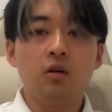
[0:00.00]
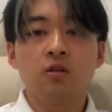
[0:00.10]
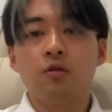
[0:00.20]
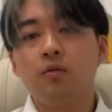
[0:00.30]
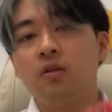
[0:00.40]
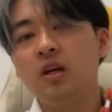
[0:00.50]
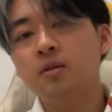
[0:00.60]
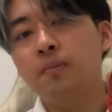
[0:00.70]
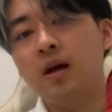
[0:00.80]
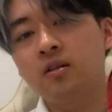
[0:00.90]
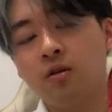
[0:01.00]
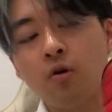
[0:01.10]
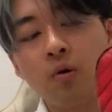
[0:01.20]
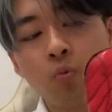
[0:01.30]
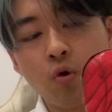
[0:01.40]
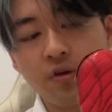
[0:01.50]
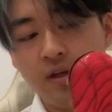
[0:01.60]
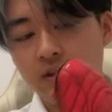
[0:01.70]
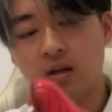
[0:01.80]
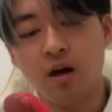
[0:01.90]
So these pairs are quite worn
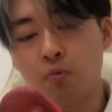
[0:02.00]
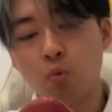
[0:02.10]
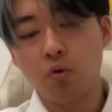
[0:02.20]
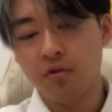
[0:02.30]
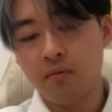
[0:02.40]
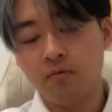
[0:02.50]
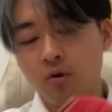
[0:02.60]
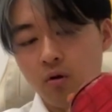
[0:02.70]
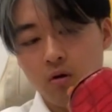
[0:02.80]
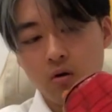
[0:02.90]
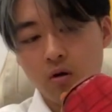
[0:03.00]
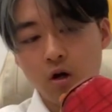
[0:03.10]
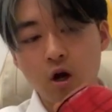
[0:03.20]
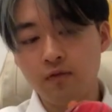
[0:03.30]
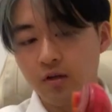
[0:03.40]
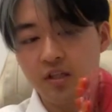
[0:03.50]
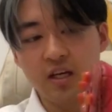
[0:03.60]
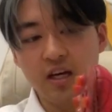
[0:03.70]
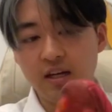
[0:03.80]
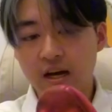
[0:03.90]
in. I've worn them for over a
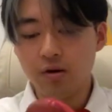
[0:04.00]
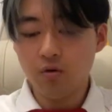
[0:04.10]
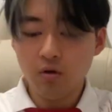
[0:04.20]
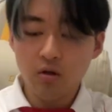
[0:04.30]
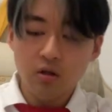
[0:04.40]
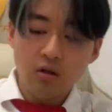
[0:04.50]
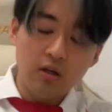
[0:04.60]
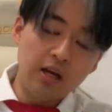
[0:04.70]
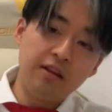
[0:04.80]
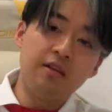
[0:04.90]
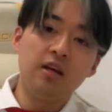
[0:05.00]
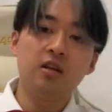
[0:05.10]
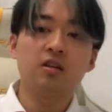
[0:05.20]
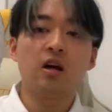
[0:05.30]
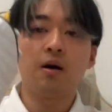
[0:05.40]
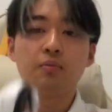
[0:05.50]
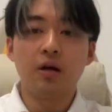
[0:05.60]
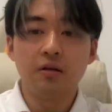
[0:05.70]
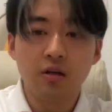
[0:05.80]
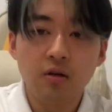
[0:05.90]
year now, and these are
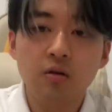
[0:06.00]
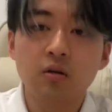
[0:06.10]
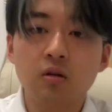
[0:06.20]
brand new.